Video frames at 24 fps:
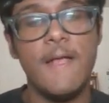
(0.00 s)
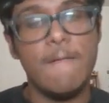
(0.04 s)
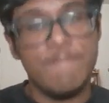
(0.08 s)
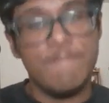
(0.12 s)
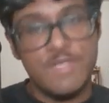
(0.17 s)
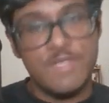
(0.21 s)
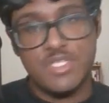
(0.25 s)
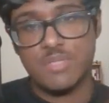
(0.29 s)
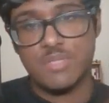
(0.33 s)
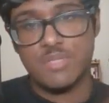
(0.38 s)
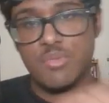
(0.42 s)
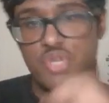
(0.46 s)

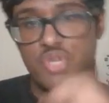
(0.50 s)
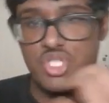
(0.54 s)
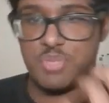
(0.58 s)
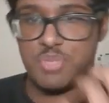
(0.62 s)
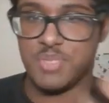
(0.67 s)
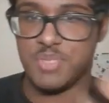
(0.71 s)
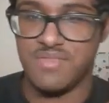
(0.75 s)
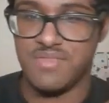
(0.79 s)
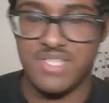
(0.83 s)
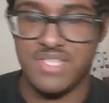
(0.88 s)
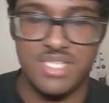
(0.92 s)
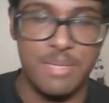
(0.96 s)
This is more
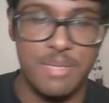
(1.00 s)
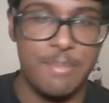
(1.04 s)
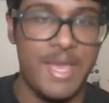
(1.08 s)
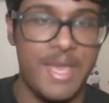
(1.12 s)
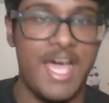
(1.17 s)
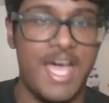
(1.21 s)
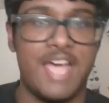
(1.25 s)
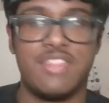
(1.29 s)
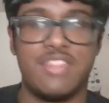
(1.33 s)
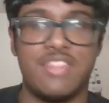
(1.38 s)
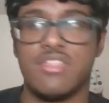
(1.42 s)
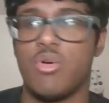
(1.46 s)
specific to
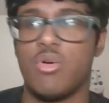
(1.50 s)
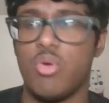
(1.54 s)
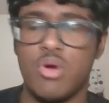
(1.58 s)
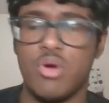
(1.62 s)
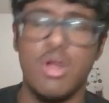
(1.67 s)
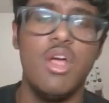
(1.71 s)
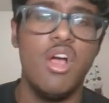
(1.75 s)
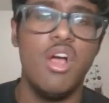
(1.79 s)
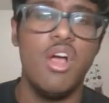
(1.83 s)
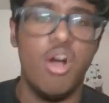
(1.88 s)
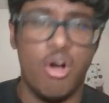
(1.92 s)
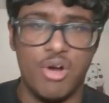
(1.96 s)
math or
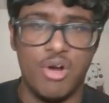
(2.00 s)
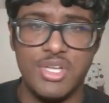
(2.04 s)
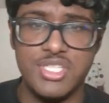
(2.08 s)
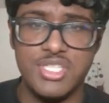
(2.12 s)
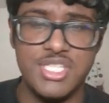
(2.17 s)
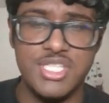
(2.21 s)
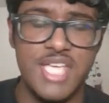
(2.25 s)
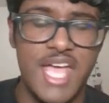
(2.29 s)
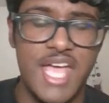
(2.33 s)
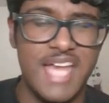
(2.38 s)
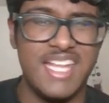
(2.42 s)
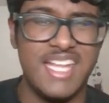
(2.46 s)

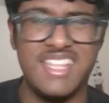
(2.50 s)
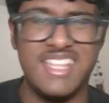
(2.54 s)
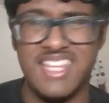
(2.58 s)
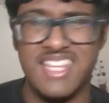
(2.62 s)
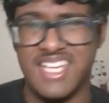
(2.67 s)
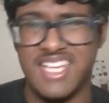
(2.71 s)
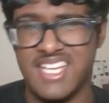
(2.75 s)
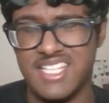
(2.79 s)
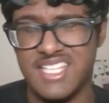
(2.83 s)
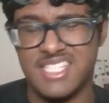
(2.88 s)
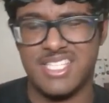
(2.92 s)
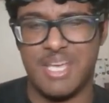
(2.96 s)
honestly anything
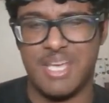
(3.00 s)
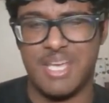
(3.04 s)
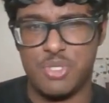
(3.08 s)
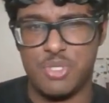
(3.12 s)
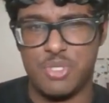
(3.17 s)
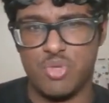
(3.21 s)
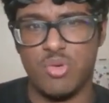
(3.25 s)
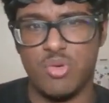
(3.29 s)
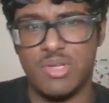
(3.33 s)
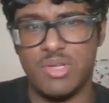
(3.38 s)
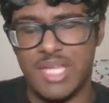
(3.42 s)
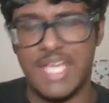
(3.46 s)

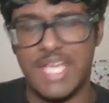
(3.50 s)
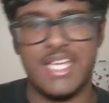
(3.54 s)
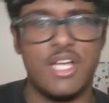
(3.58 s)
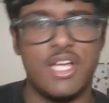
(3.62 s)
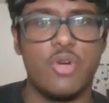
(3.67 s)
conceptual like